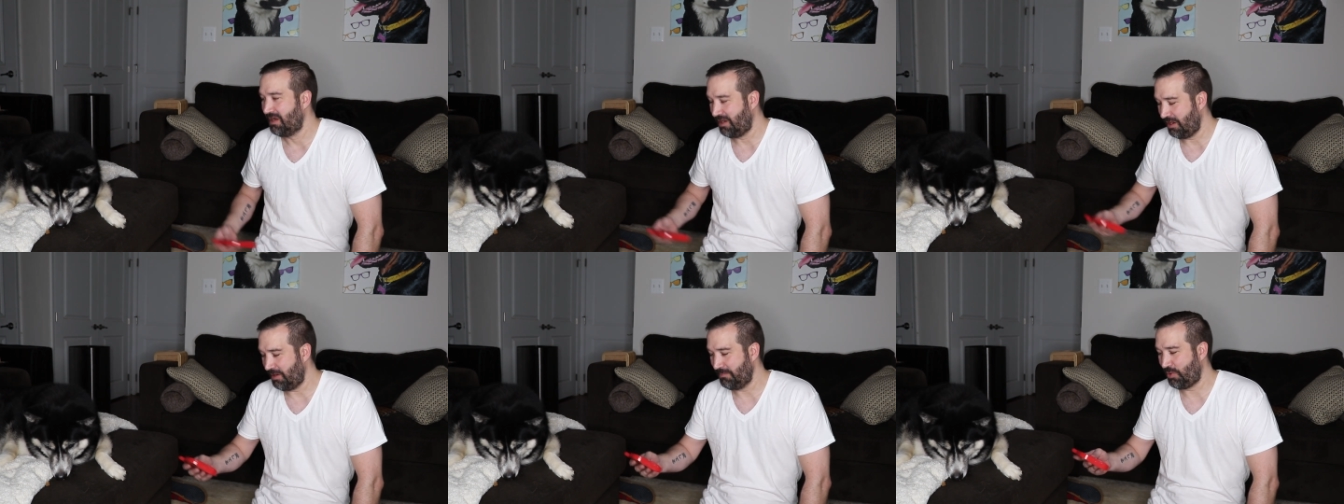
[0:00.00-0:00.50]

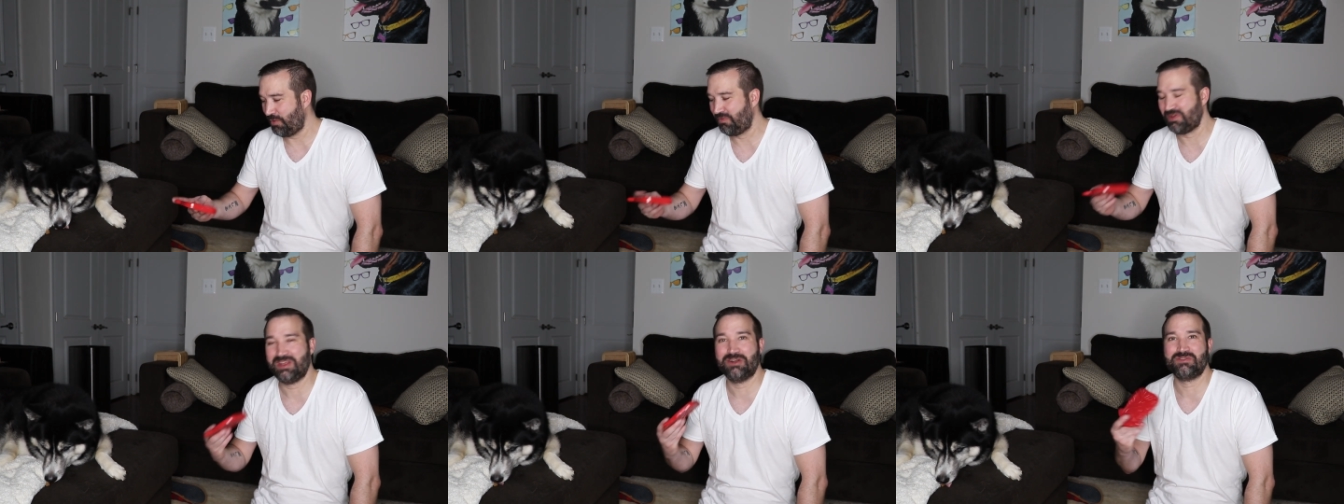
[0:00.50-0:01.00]

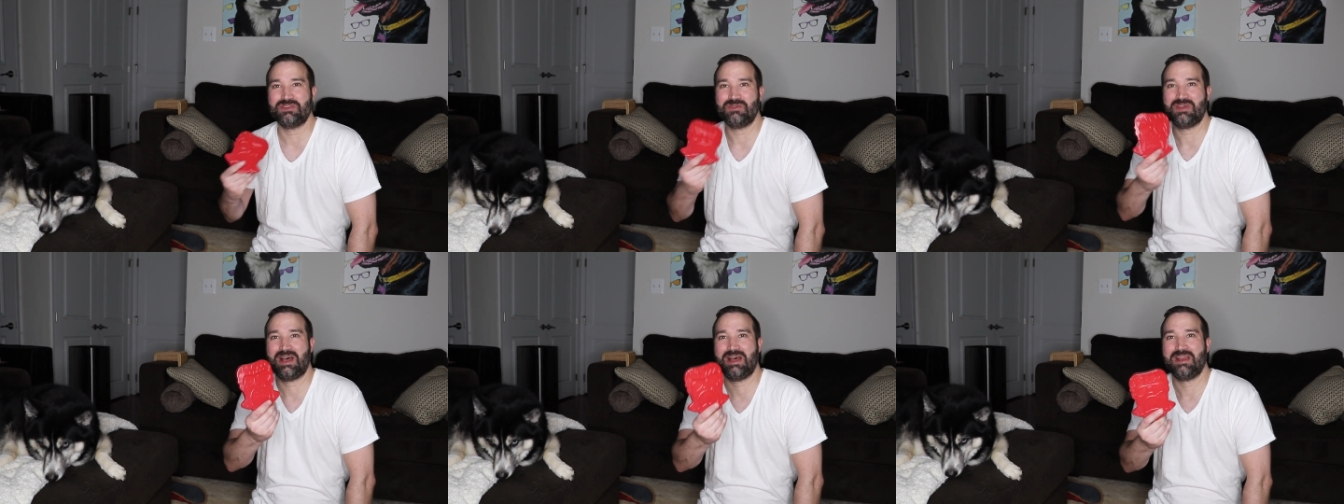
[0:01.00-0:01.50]
Hopefully they don't do
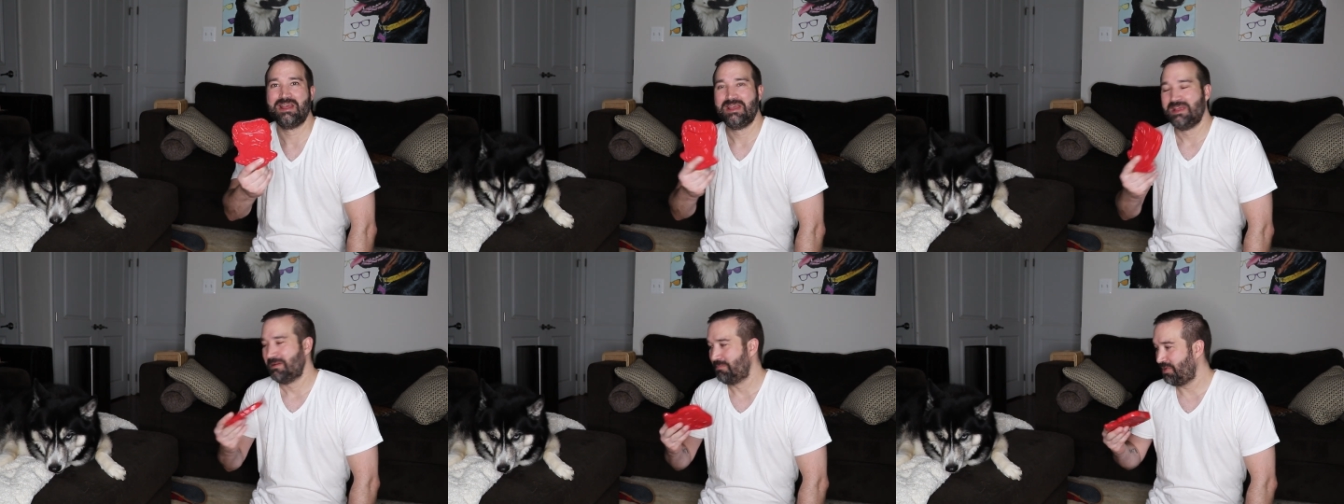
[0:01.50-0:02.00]
that.
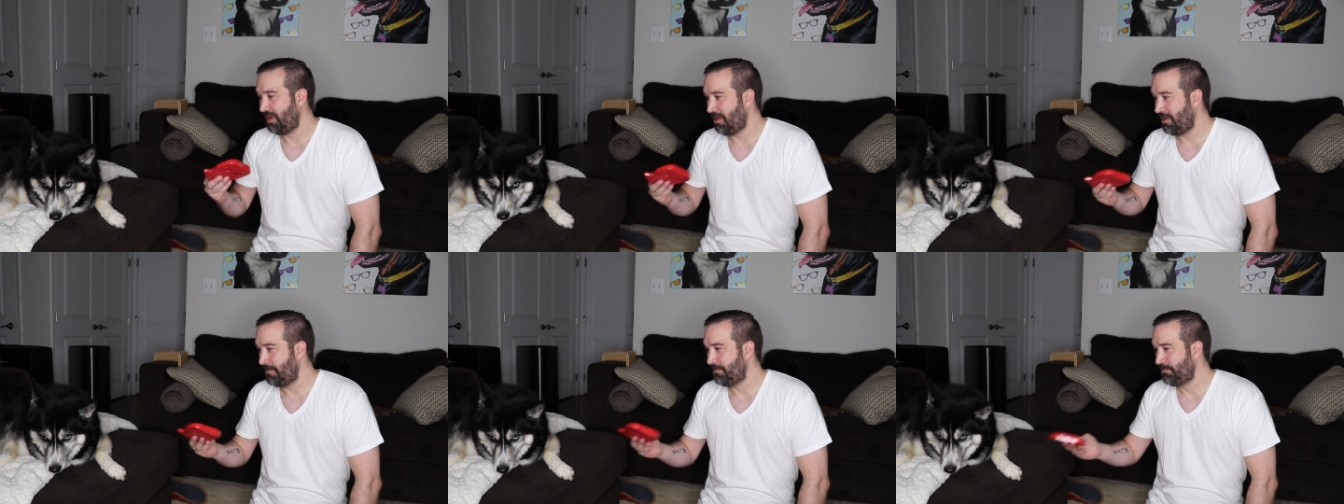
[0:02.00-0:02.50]

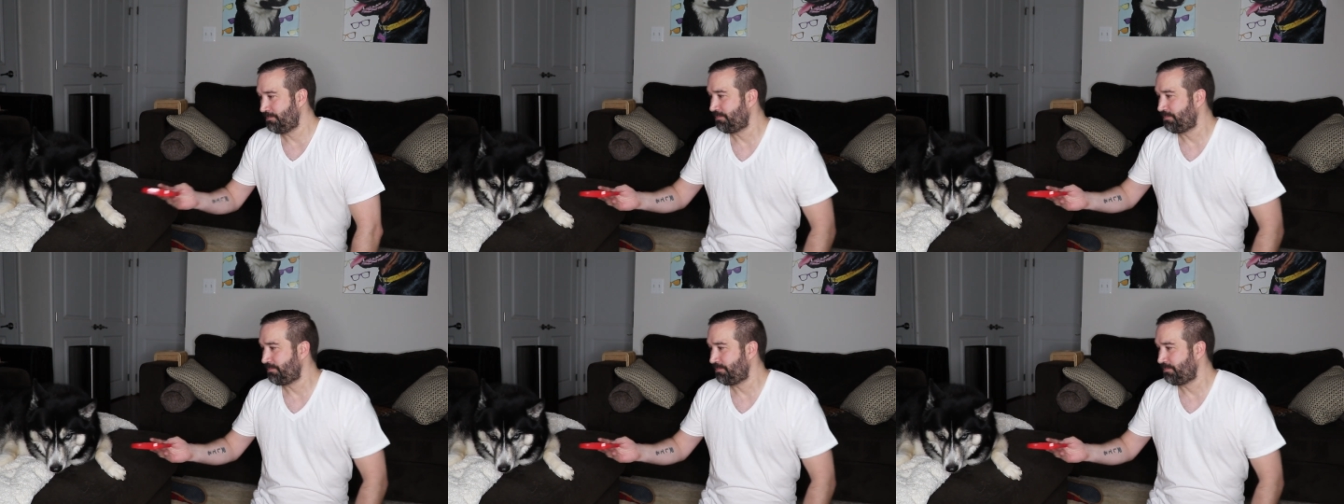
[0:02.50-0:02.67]
But